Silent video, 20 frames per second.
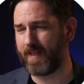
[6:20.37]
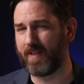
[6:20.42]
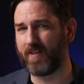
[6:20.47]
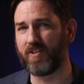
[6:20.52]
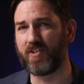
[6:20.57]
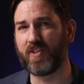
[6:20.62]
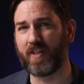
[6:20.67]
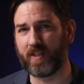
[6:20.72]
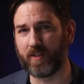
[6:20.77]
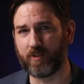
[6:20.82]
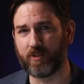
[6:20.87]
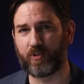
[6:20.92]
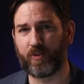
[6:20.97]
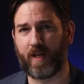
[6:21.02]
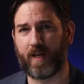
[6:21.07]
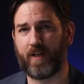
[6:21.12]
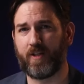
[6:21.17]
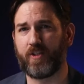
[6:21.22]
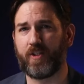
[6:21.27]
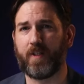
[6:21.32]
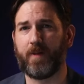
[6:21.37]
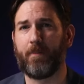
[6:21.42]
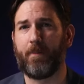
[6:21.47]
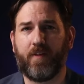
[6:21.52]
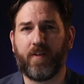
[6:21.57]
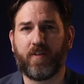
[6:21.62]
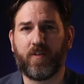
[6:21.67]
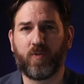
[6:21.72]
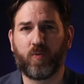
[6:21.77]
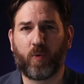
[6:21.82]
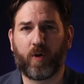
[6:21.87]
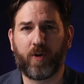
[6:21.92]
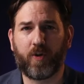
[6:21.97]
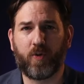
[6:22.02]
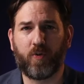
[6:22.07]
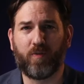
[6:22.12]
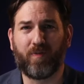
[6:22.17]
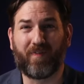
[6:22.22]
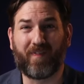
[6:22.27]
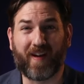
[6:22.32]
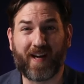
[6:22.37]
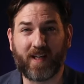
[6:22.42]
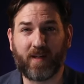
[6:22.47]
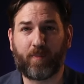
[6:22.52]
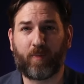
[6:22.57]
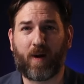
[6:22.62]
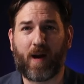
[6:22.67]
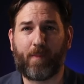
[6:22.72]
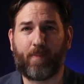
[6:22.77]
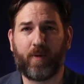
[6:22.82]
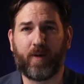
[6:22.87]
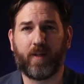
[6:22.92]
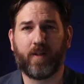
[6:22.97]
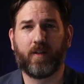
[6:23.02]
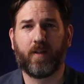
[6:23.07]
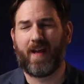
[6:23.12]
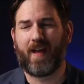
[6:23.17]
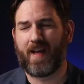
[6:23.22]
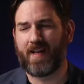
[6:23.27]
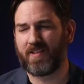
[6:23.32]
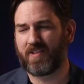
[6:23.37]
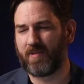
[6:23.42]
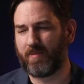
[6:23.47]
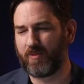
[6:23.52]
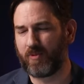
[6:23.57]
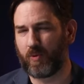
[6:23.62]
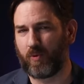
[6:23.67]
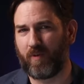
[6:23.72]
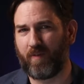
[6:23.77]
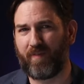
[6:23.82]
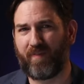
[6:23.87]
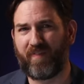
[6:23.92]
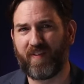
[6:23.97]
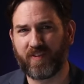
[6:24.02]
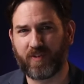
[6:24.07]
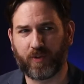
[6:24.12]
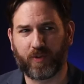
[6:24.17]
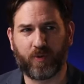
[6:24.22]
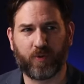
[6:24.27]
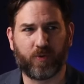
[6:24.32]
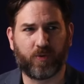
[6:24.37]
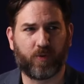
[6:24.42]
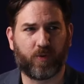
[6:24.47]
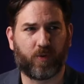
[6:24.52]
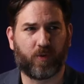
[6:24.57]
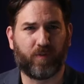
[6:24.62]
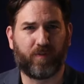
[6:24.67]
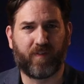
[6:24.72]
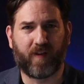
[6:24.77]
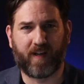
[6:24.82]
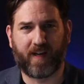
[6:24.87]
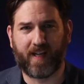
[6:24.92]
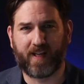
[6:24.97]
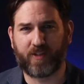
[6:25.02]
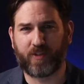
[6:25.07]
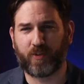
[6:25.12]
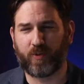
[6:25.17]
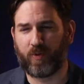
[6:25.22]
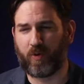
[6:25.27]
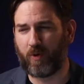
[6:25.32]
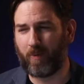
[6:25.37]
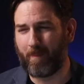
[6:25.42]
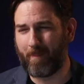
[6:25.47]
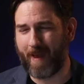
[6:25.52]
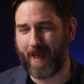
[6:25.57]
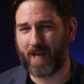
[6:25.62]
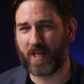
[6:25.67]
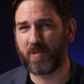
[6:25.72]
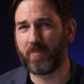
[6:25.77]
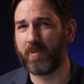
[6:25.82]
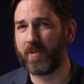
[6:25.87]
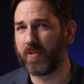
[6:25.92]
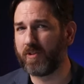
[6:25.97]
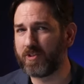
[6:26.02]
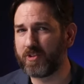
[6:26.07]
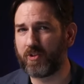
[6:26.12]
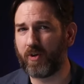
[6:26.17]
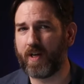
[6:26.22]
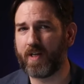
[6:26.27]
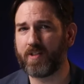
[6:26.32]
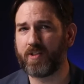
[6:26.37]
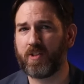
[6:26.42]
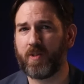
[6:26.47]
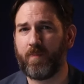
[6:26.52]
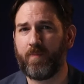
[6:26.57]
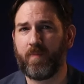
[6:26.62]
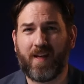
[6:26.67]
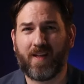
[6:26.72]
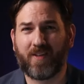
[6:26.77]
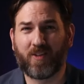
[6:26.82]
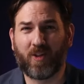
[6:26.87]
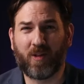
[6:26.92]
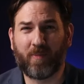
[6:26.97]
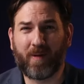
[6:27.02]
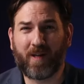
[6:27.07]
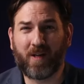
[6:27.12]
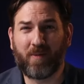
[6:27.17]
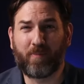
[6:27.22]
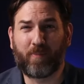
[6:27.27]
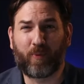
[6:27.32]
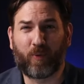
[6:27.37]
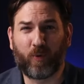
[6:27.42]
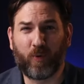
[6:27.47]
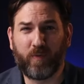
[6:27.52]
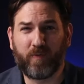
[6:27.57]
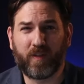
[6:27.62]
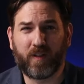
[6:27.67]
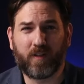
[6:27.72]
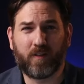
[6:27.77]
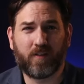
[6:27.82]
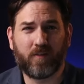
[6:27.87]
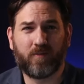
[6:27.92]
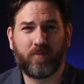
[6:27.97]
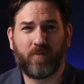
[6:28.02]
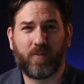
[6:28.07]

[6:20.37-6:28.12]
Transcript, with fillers: and sell strategy. And this is where you find a property that has some sort of physical or financial or management distress. And it's all about improving